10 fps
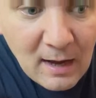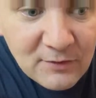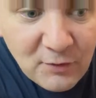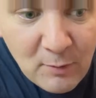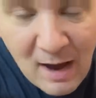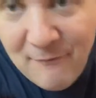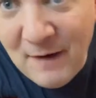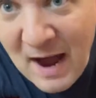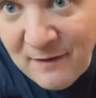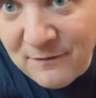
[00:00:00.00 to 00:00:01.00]
So we have
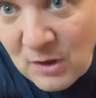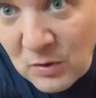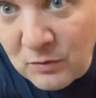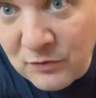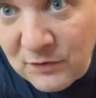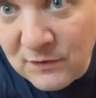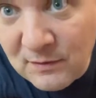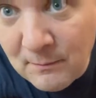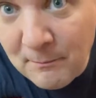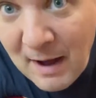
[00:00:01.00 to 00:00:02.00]
5 notes,
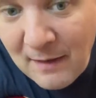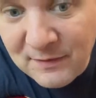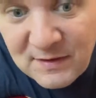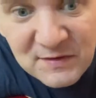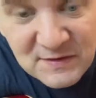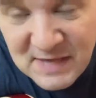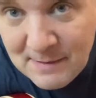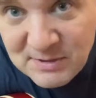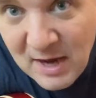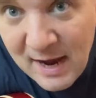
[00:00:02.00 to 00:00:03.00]
but it's the
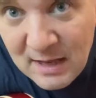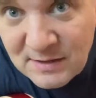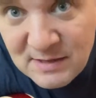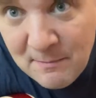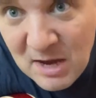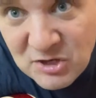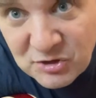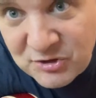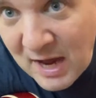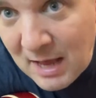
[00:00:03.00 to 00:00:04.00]
same scale. It's the
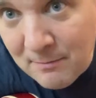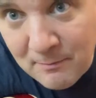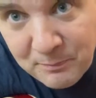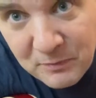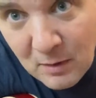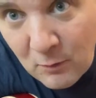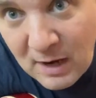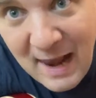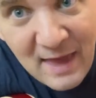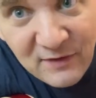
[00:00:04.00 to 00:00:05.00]
major scale,
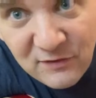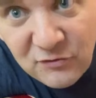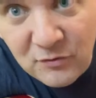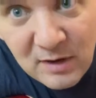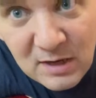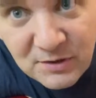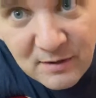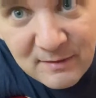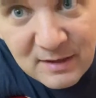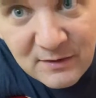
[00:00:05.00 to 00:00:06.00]
less 2
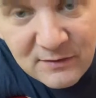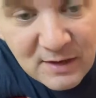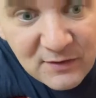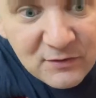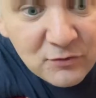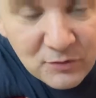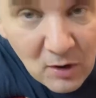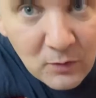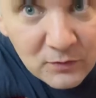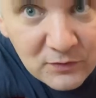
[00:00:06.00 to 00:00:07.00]
intervals, less 2
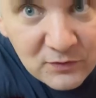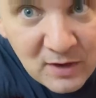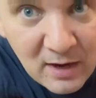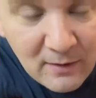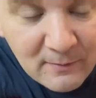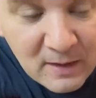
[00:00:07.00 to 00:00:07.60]
notes, yeah.